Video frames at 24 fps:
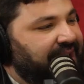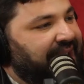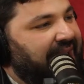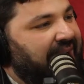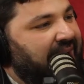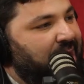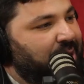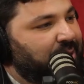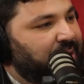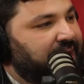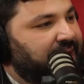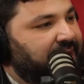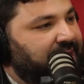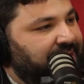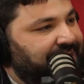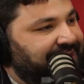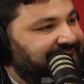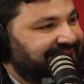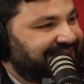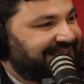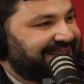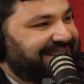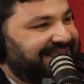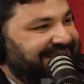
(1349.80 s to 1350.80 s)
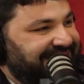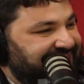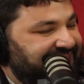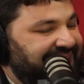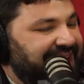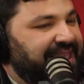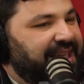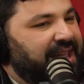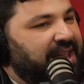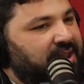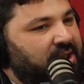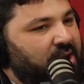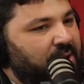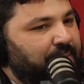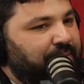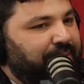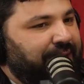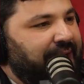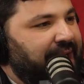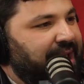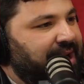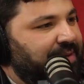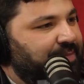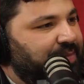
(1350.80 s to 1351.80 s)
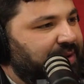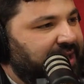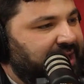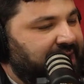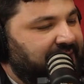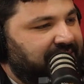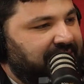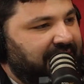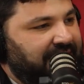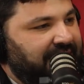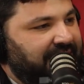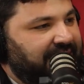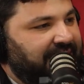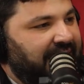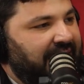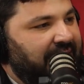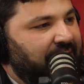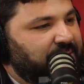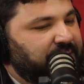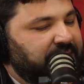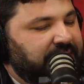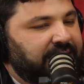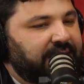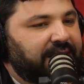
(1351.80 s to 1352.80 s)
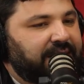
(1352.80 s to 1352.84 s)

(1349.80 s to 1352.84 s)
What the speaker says: county. He doesn't get his own planet, but he gets like a county.